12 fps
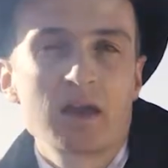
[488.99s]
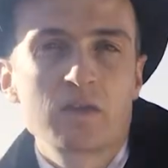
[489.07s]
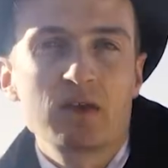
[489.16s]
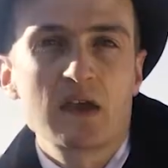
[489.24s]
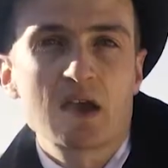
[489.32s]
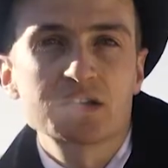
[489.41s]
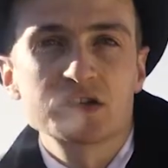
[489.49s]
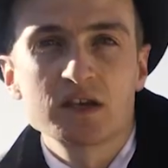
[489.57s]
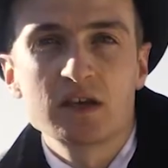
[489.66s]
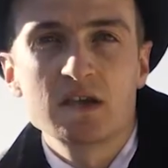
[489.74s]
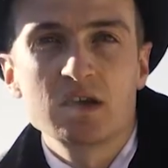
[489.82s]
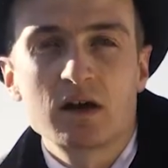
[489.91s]
They
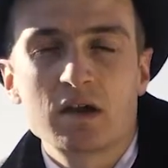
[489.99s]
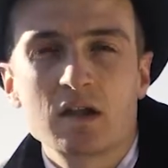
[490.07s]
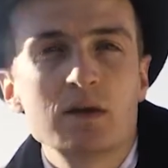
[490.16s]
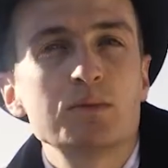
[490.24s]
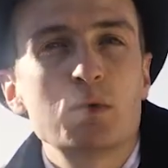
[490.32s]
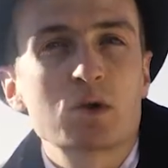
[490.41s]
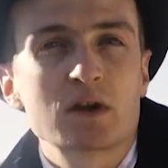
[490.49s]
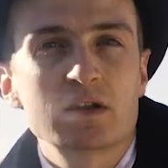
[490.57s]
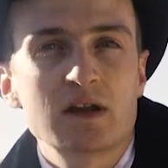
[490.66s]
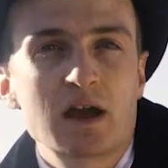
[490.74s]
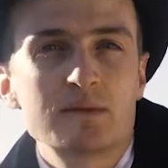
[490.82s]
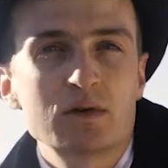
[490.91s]
actually are imported
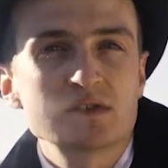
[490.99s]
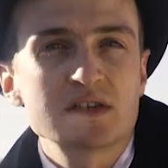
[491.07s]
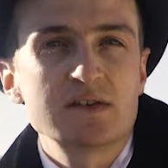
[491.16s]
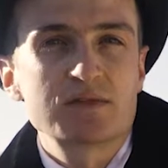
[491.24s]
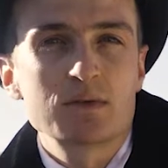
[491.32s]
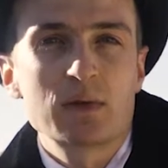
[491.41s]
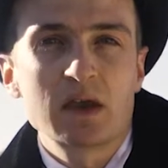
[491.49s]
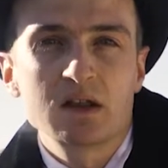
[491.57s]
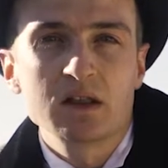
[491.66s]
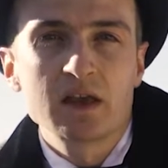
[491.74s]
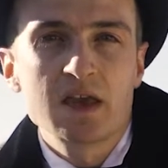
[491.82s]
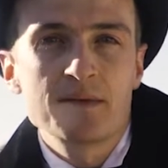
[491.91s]
now, mostly from
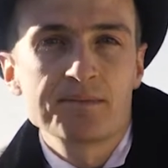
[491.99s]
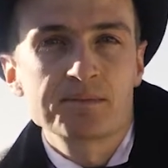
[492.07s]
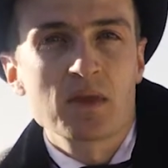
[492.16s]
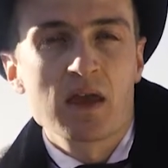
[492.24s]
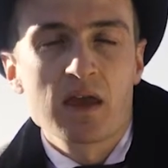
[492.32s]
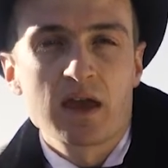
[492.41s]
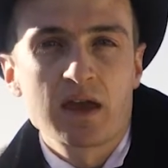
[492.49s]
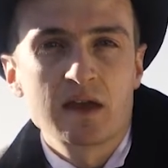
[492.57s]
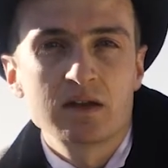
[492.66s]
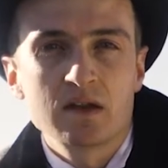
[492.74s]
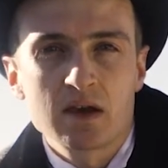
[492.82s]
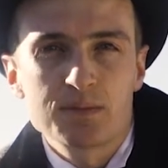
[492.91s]
Italy
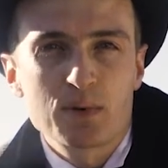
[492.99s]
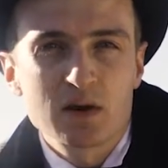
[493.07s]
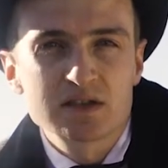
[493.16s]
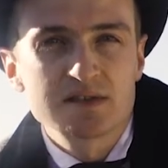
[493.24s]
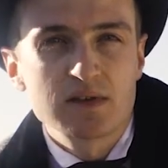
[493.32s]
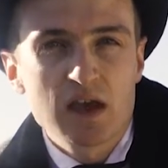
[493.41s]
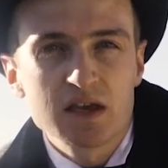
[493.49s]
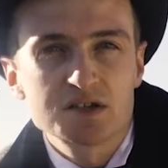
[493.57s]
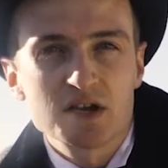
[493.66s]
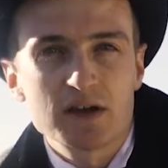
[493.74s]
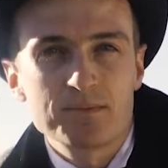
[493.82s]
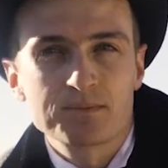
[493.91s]
and parts of
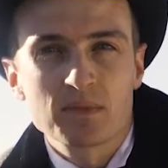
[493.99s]
Asia.